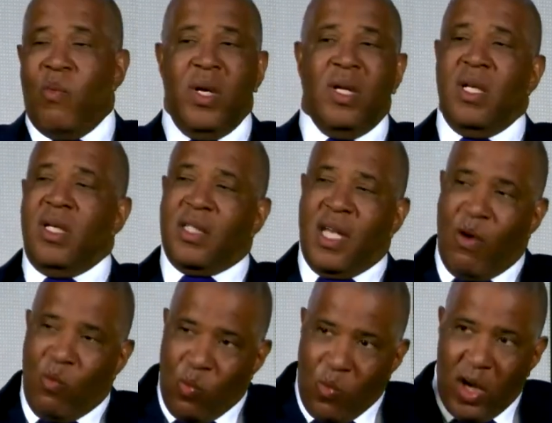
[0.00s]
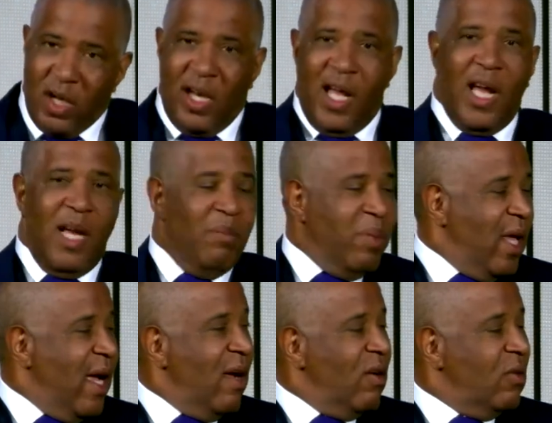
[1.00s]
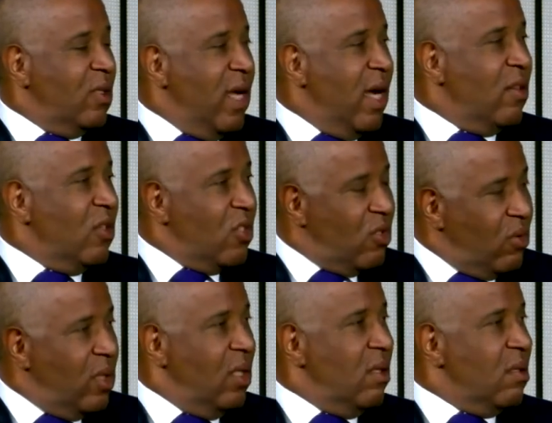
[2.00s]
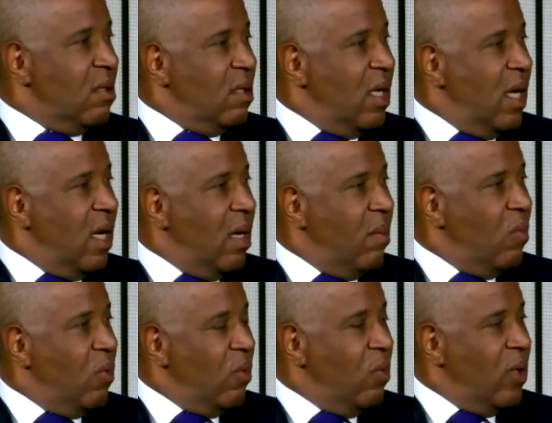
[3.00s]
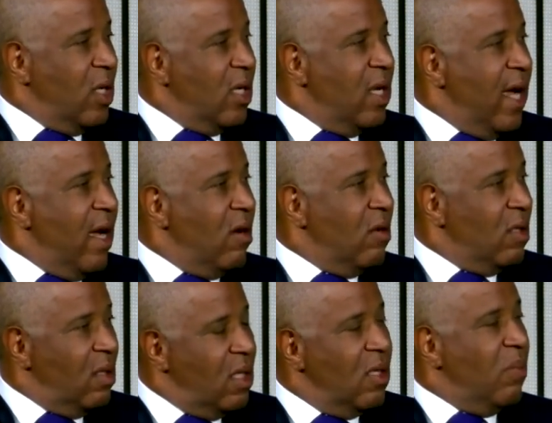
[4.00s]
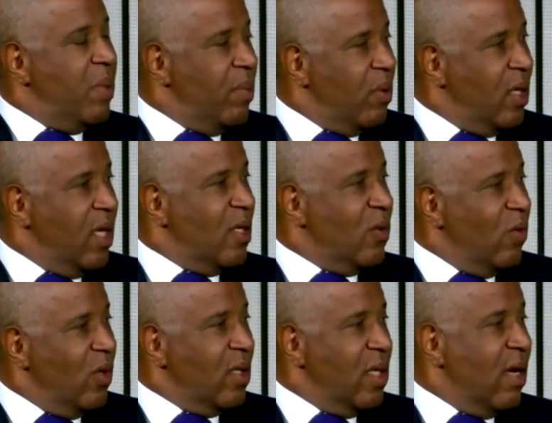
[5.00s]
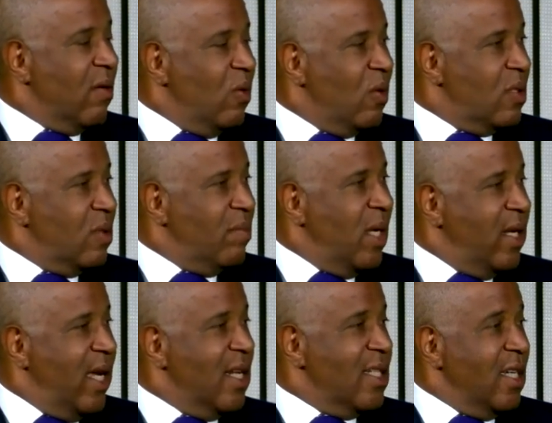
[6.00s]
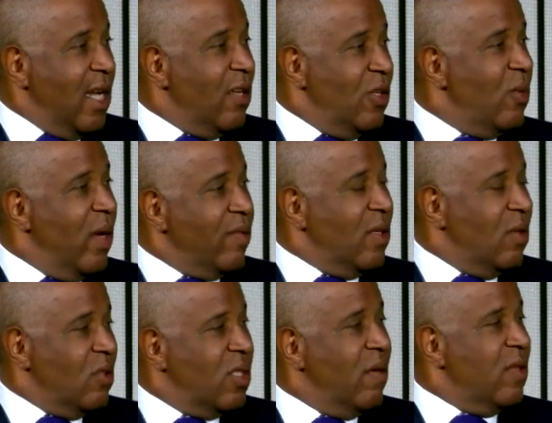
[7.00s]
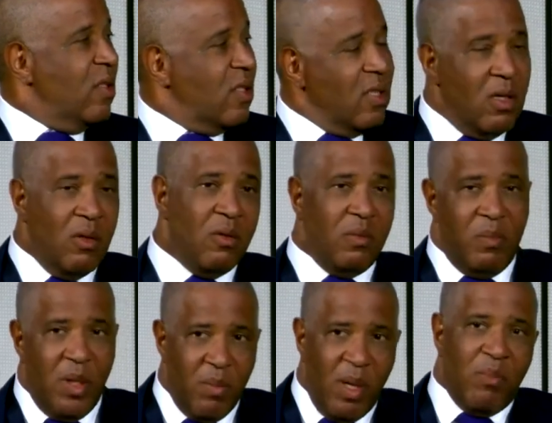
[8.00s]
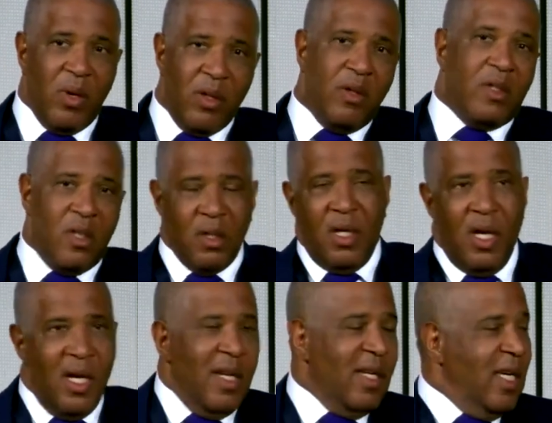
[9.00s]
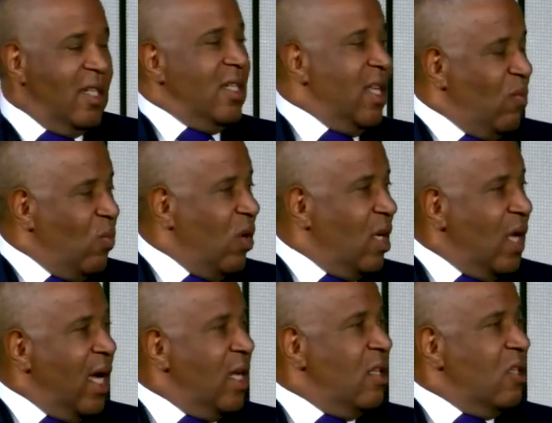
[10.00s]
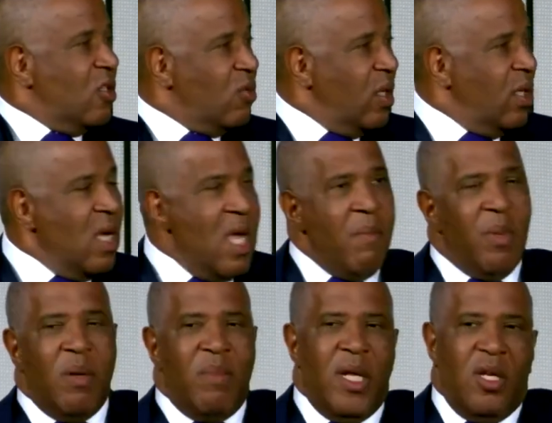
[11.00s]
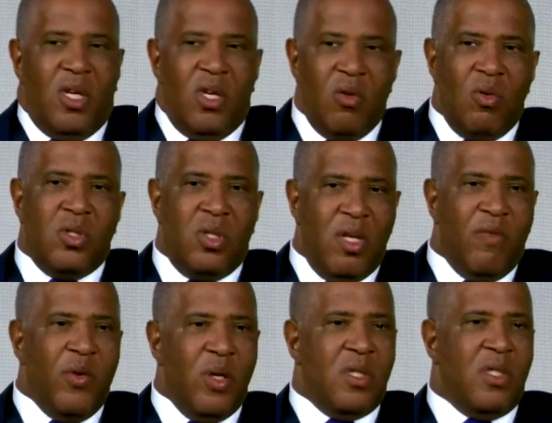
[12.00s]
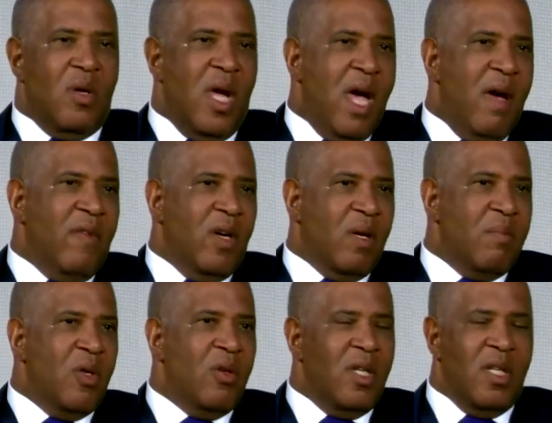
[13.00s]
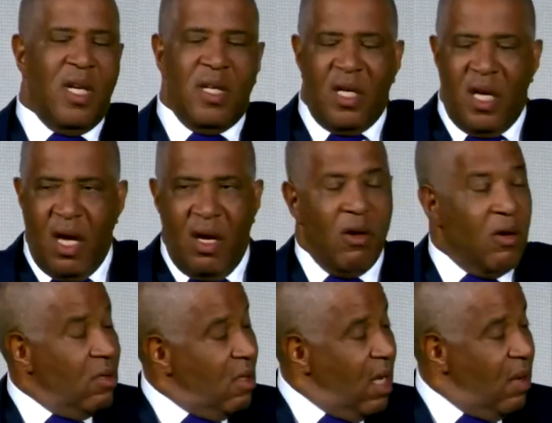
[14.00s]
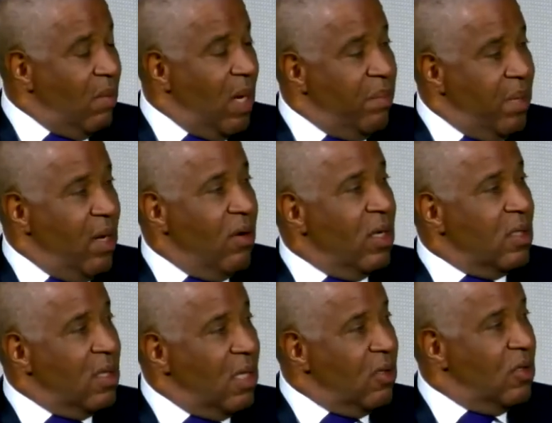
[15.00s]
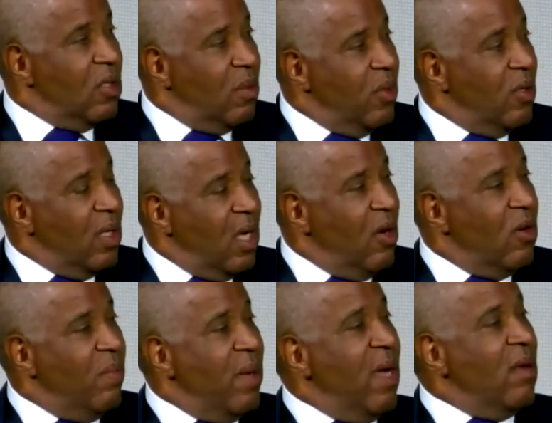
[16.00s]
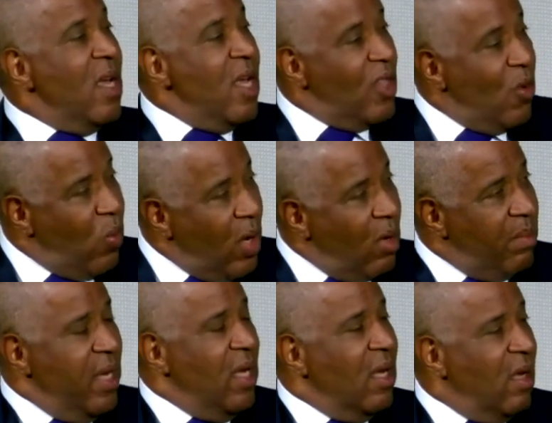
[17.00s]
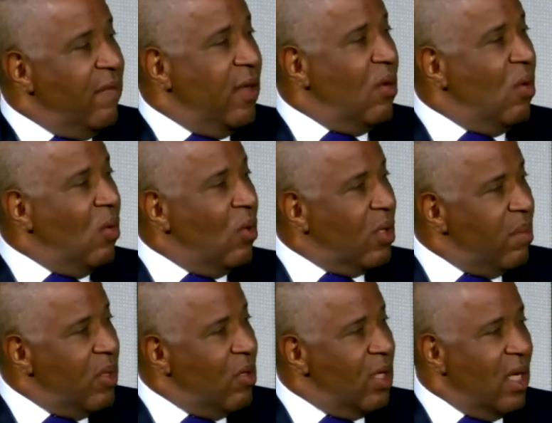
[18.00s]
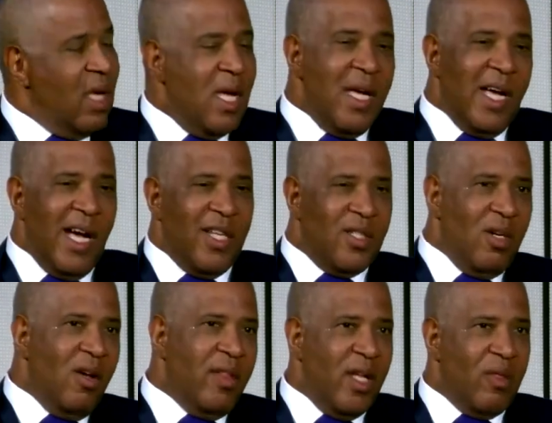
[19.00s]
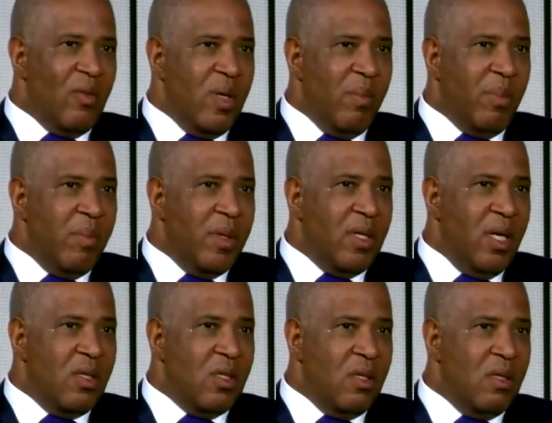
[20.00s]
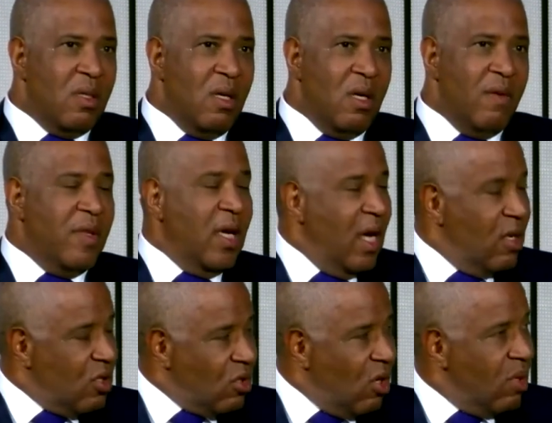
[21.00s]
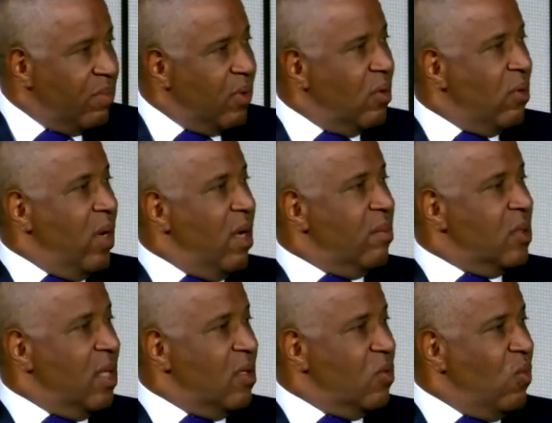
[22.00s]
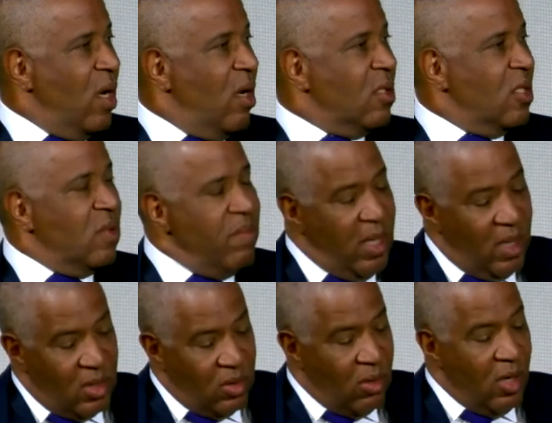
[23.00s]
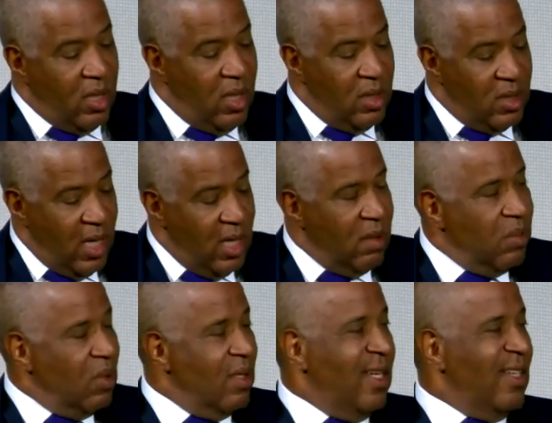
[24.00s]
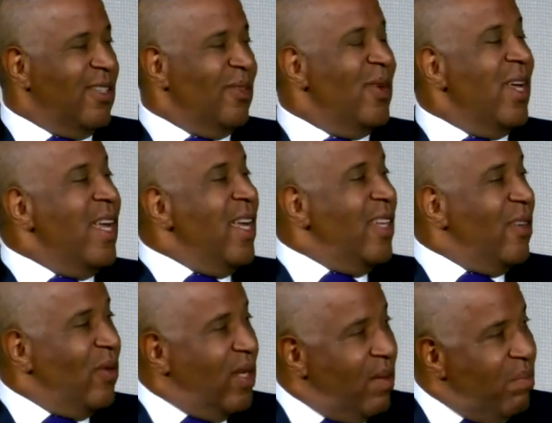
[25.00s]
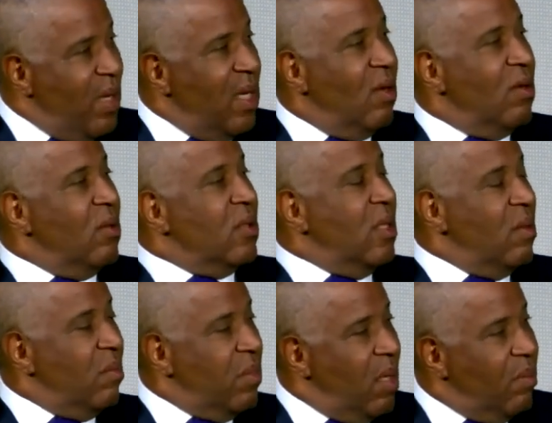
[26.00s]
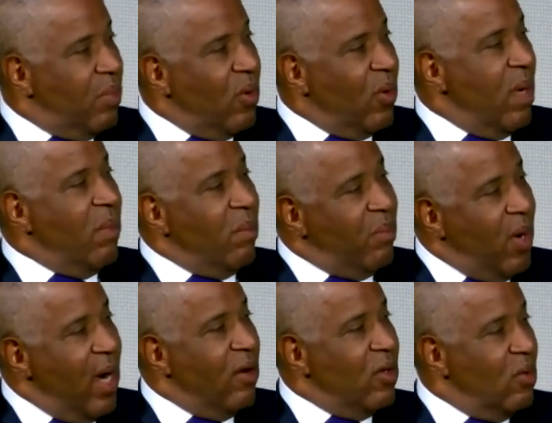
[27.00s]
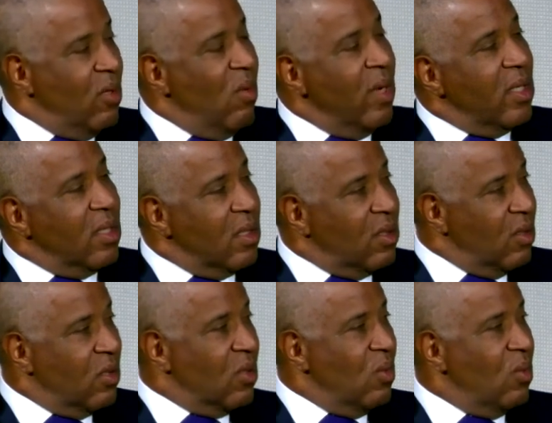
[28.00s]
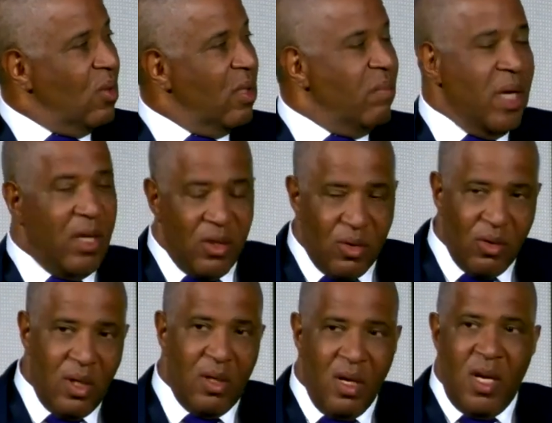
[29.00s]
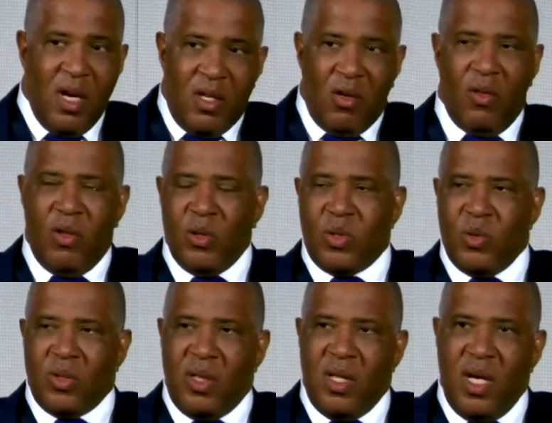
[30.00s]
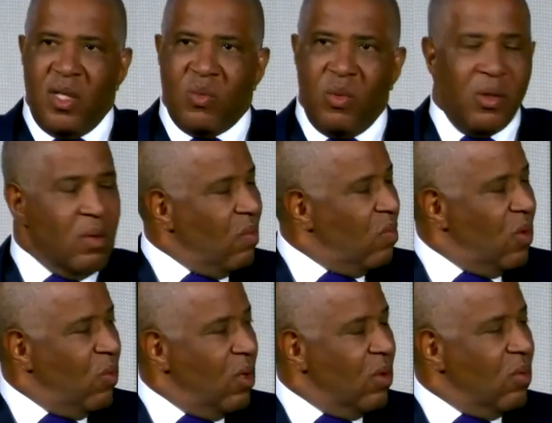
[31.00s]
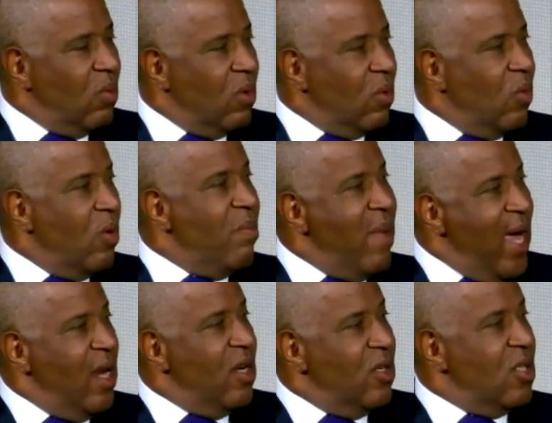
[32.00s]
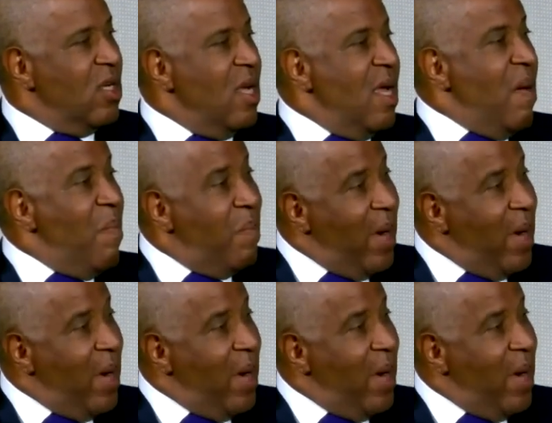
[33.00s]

we at least got one line plowed down the street mm-hmm. um, where we could now, you know, people could get to work. Now, of course, my dad's like, now you have to go shovel the snow, me and my brother, to mm-hmm. get to that one line in the street. But it made a huge difference to have a community that cared, and my parents and others in the community cared about the well being of the whole community. Mm-hmm. I saw that through the implementation of the Head Start programs as well, just making sure our kids had the ability to, you know, get meals and, and programming prior to going to, to school and making sure that you know, those sorts of things were, were, were, were managed mm-hmm.